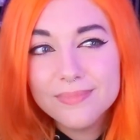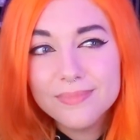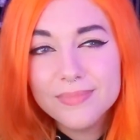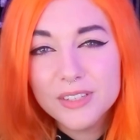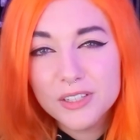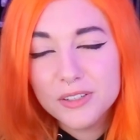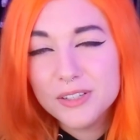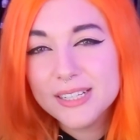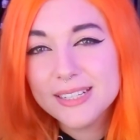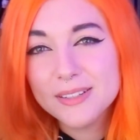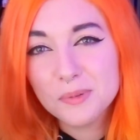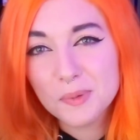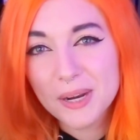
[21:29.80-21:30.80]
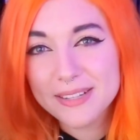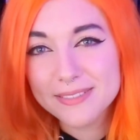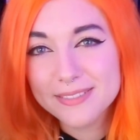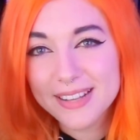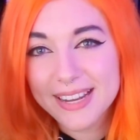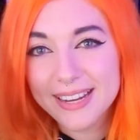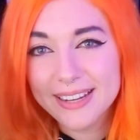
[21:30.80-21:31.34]
you did the right
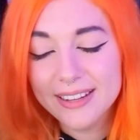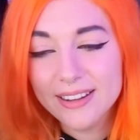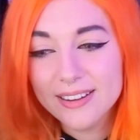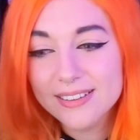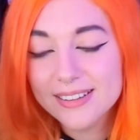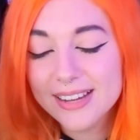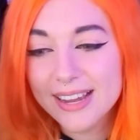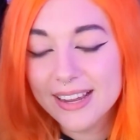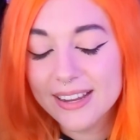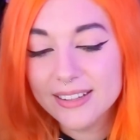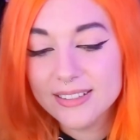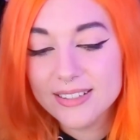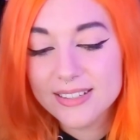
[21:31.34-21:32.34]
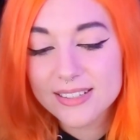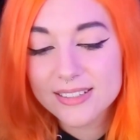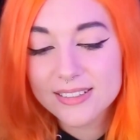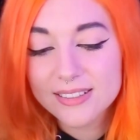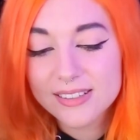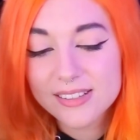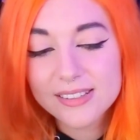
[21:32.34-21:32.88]
thing. And
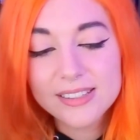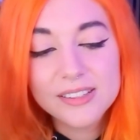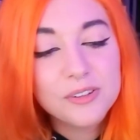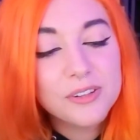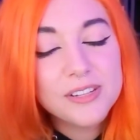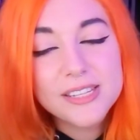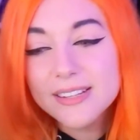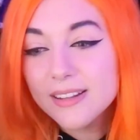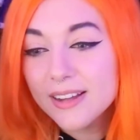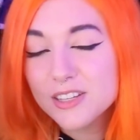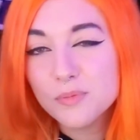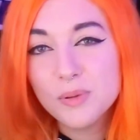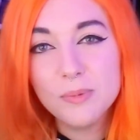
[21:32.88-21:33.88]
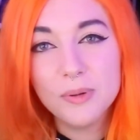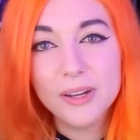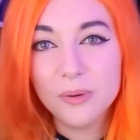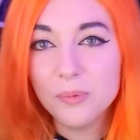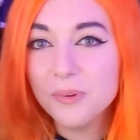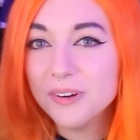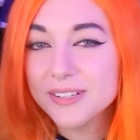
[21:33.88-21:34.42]
you see lots of people get
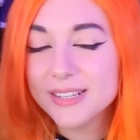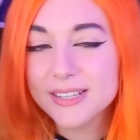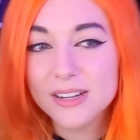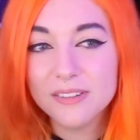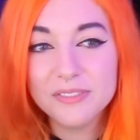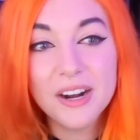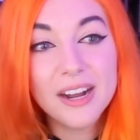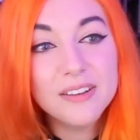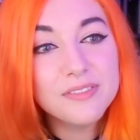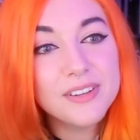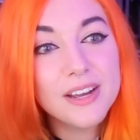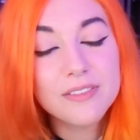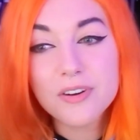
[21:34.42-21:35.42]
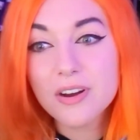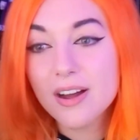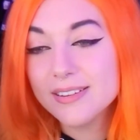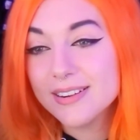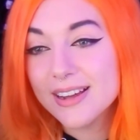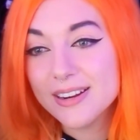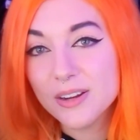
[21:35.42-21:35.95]
awards and stuff, and I've never
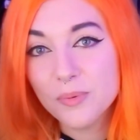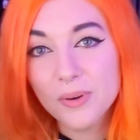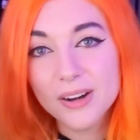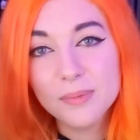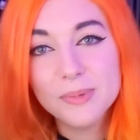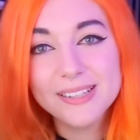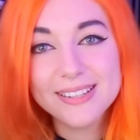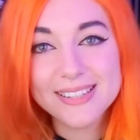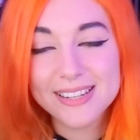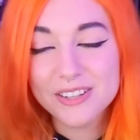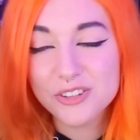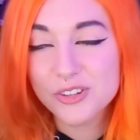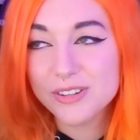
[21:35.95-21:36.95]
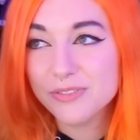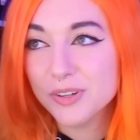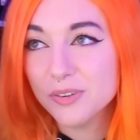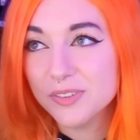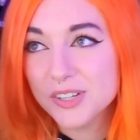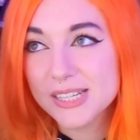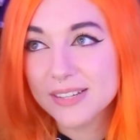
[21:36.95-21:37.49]
gotten any award. I've been in this industry for
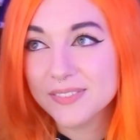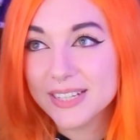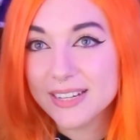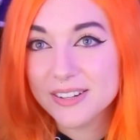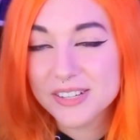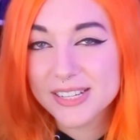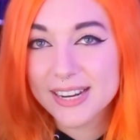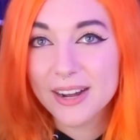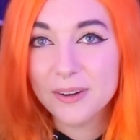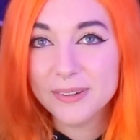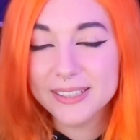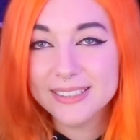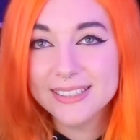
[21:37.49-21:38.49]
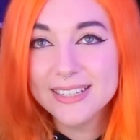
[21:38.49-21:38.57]
over 7 years now, and